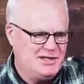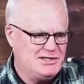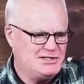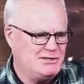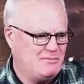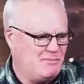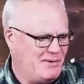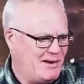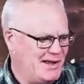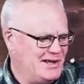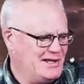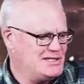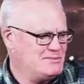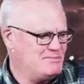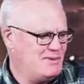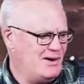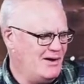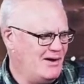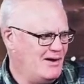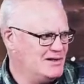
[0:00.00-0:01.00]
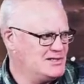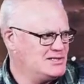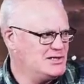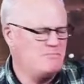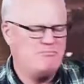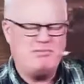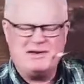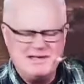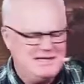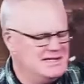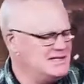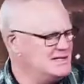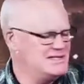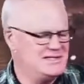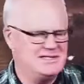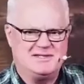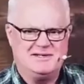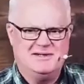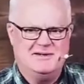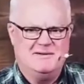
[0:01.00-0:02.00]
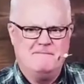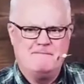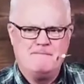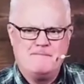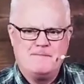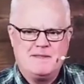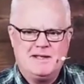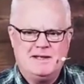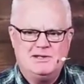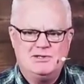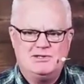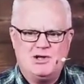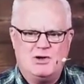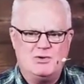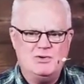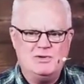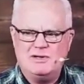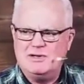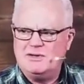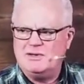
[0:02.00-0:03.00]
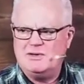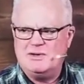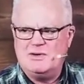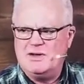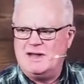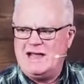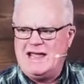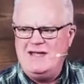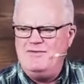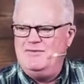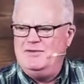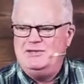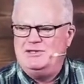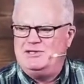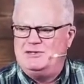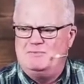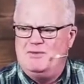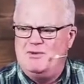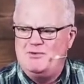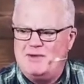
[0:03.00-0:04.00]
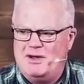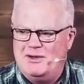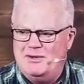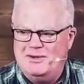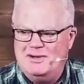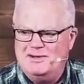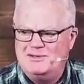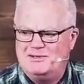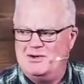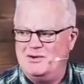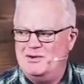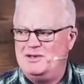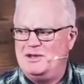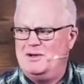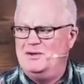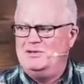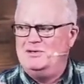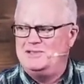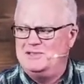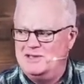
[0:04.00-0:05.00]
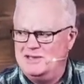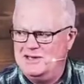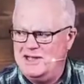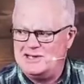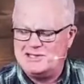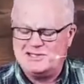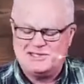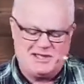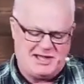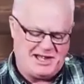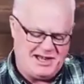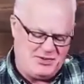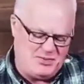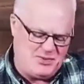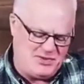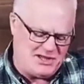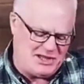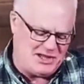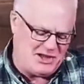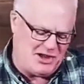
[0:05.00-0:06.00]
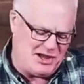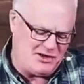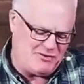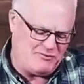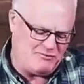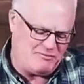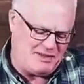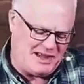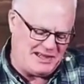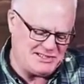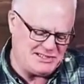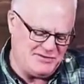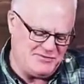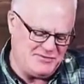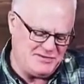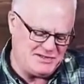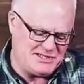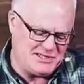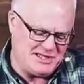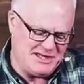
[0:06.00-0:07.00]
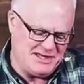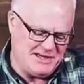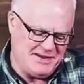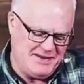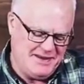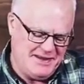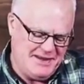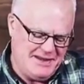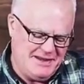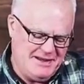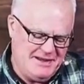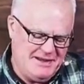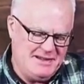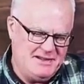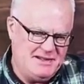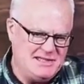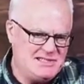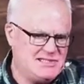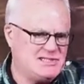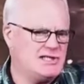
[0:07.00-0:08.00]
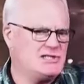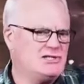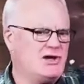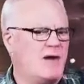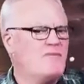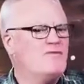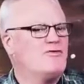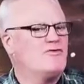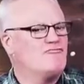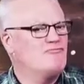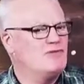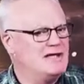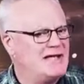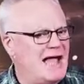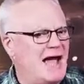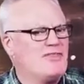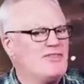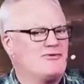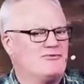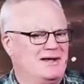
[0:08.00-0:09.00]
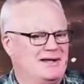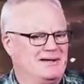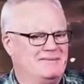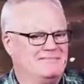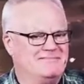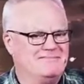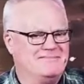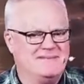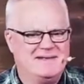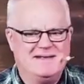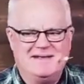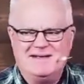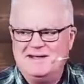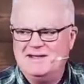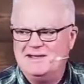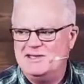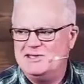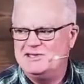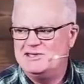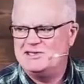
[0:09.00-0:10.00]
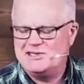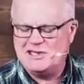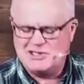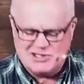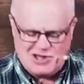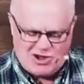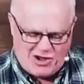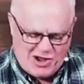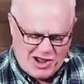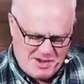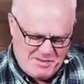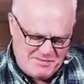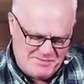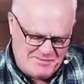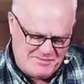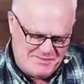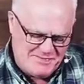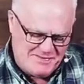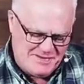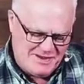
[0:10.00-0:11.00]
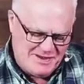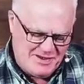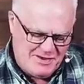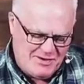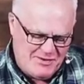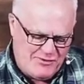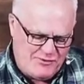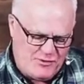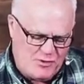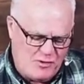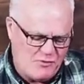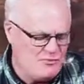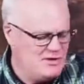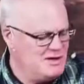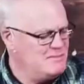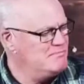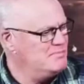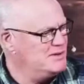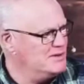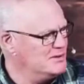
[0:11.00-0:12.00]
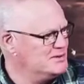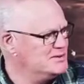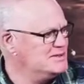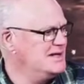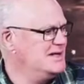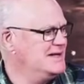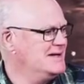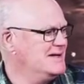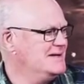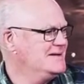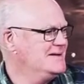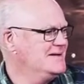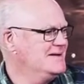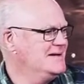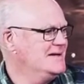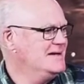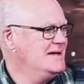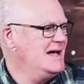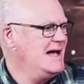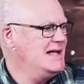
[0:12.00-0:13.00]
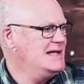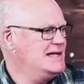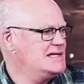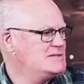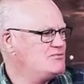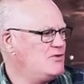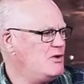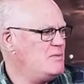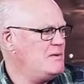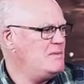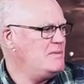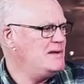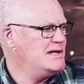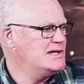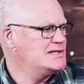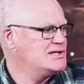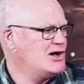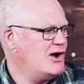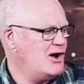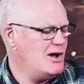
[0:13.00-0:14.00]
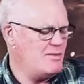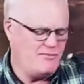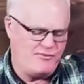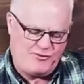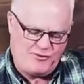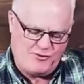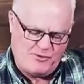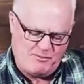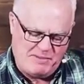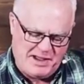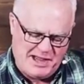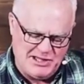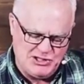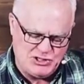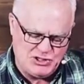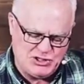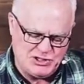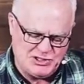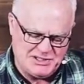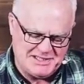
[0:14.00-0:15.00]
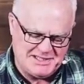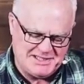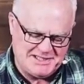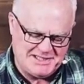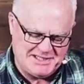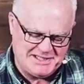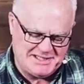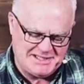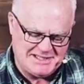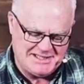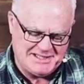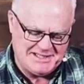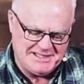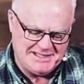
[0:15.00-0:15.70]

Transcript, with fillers: to play its part. So please, don't, even tomorrow, don't go to the next day with a kind of passivity. This is a time for regathering, this is a time for rebuilding. And it's probably a time for patience